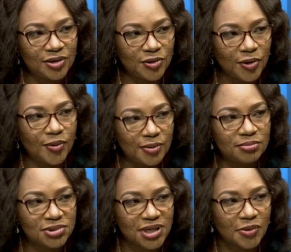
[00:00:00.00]
you know,
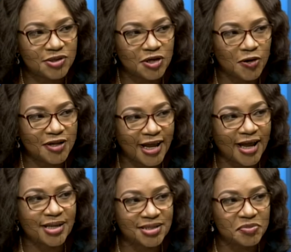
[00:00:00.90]
mm, sounds yeah. a lot no, like
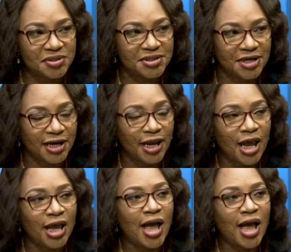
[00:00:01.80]
artemisinin. Yeah.